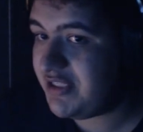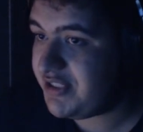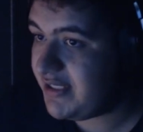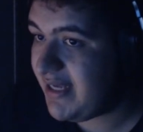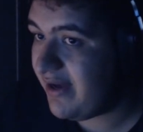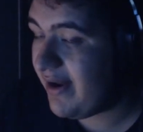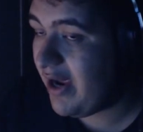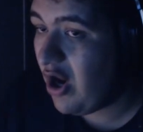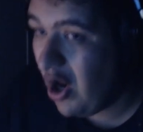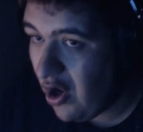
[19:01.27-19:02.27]
this shit down. I
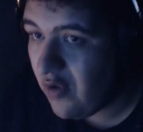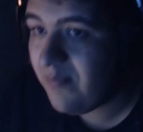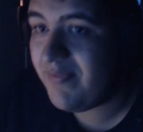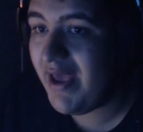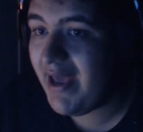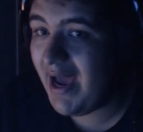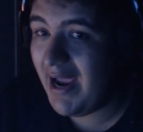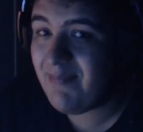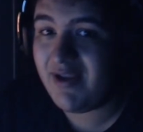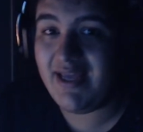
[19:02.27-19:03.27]
hope that
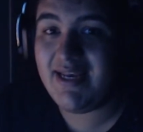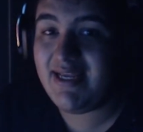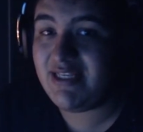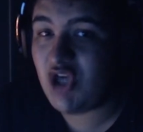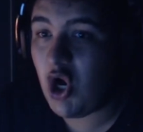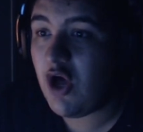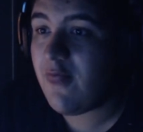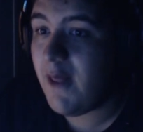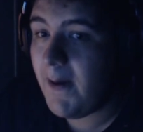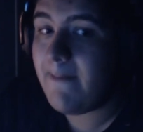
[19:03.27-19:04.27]
Hyperkin is on
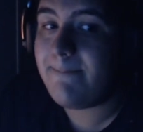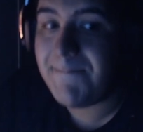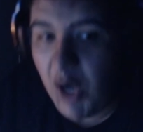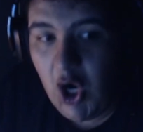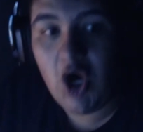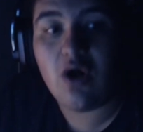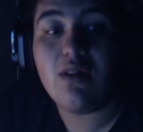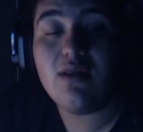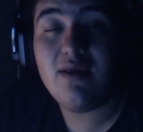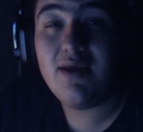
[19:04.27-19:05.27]
the ball,
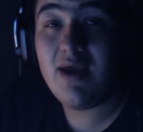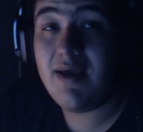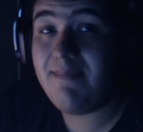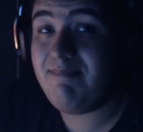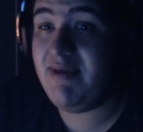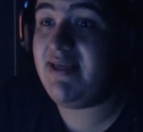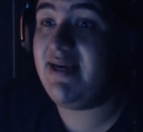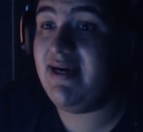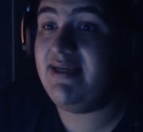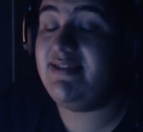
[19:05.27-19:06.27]

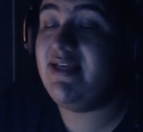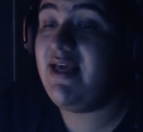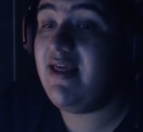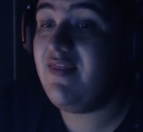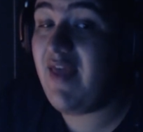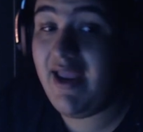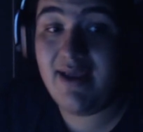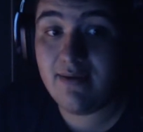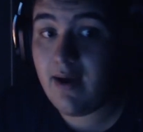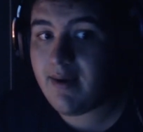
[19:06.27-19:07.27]
because
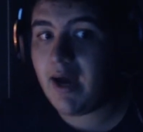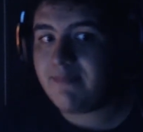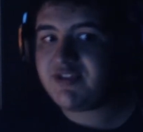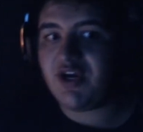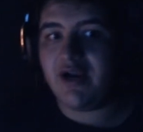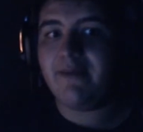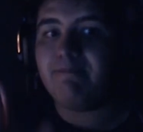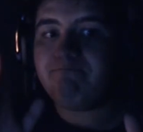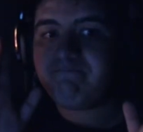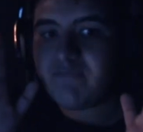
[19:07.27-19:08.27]
I'm sorry,
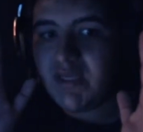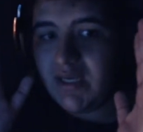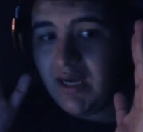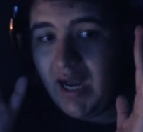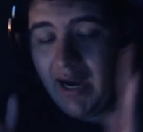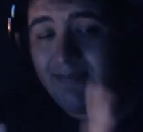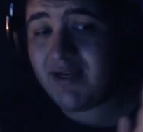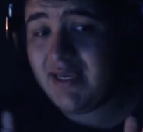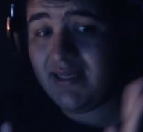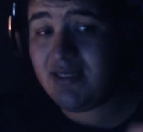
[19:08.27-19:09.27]

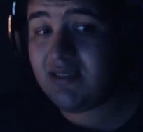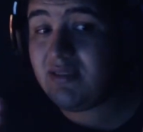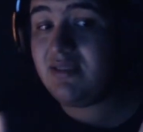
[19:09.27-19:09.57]
Hyperkin